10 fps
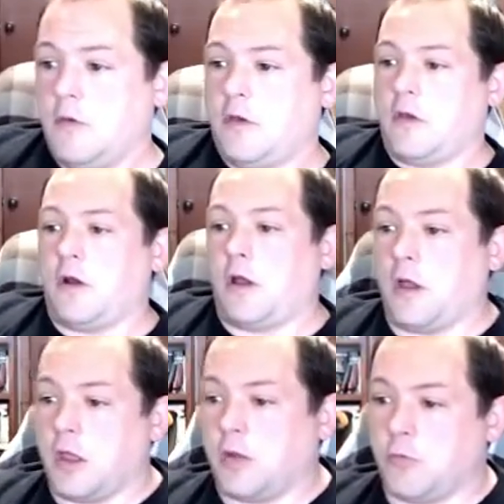All
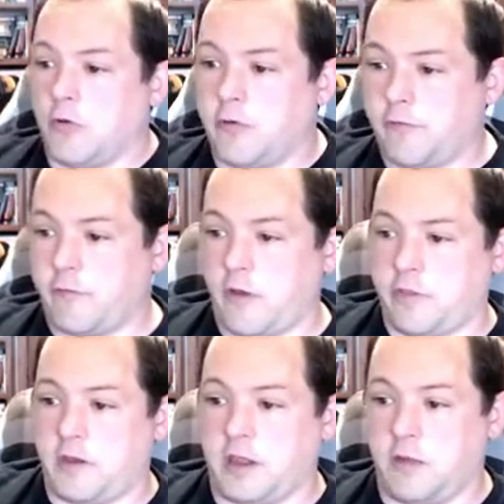right, IAM roles for
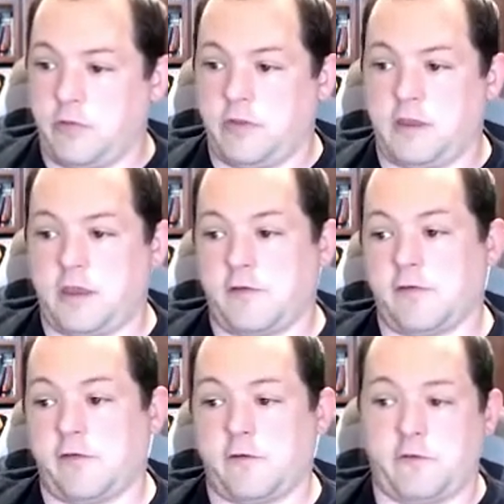authenticating with EKS
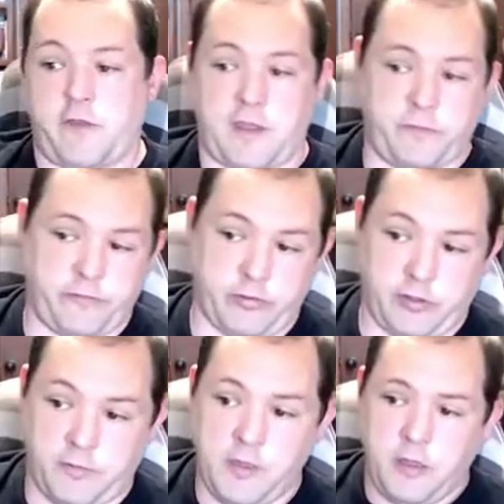clusters.
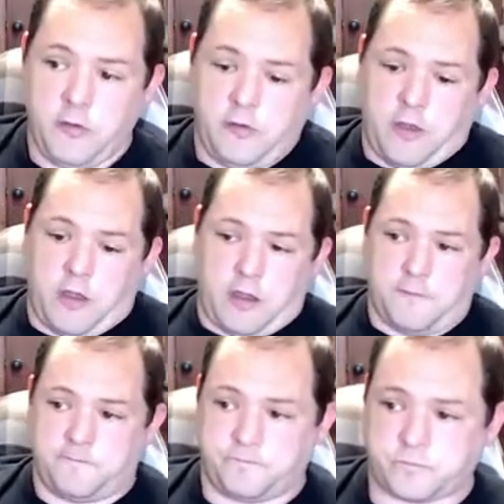Absolutely.
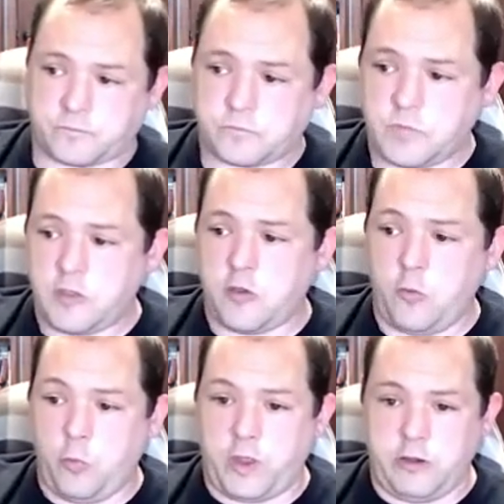
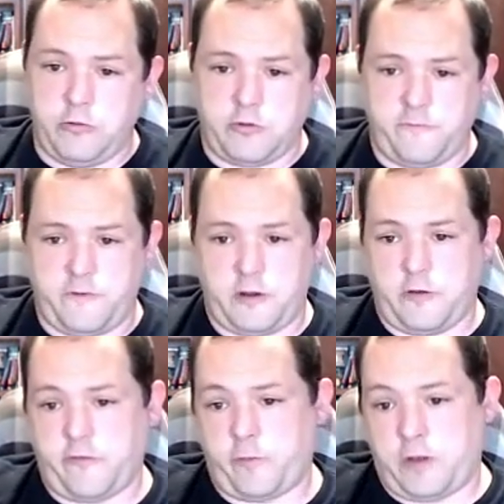When you configure
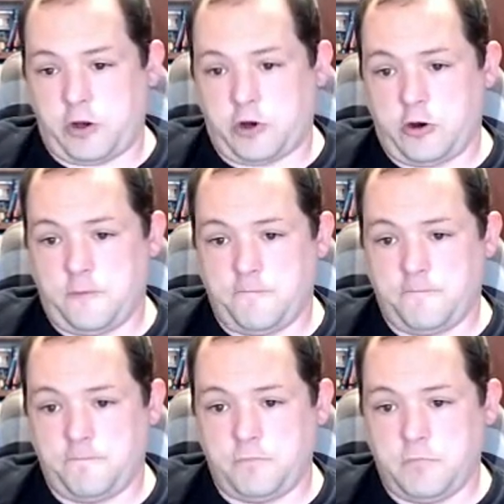Spinnaker,
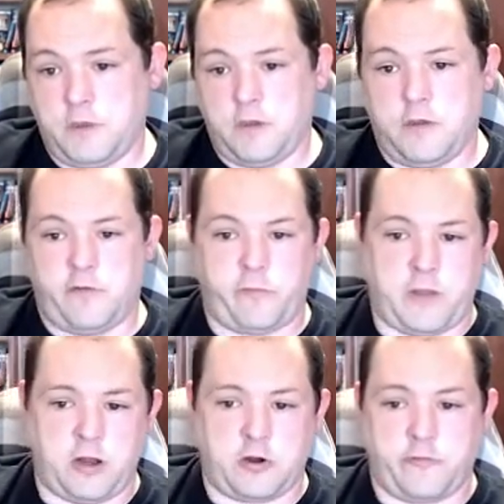
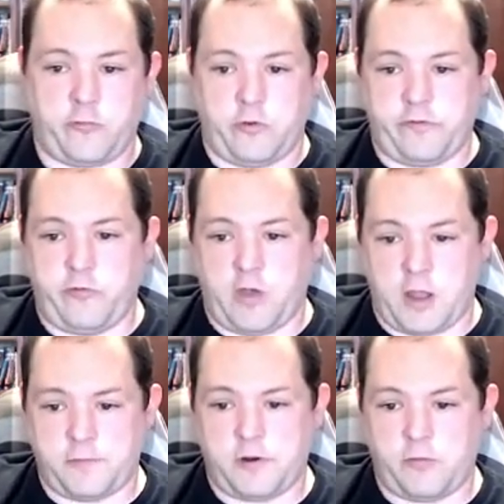Spinnaker is going to
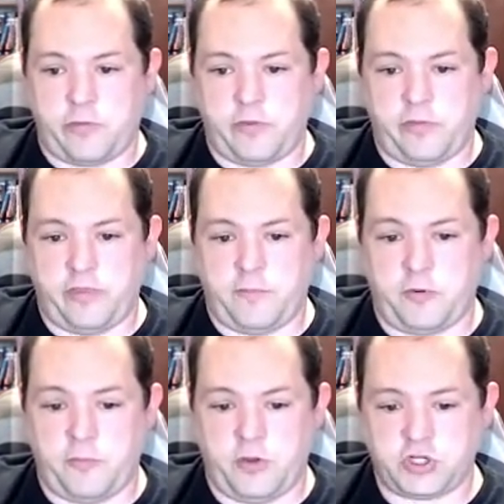operate within the
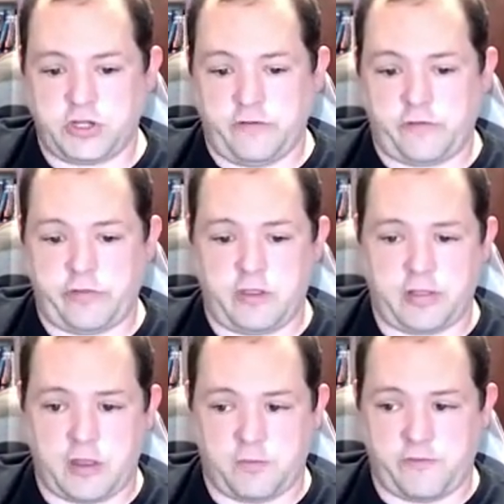permissions of the
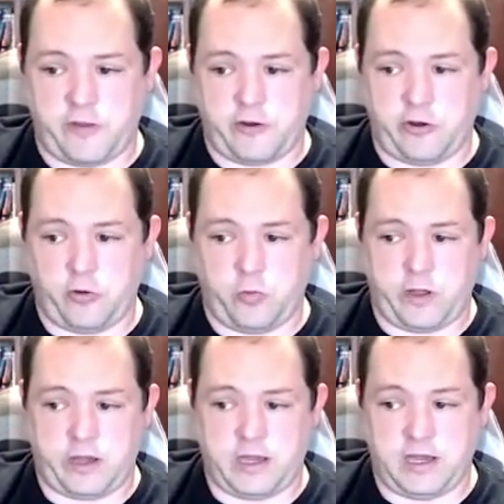cloud provider you're
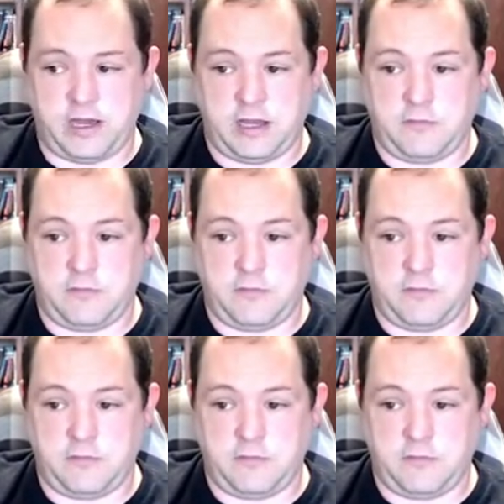running it in.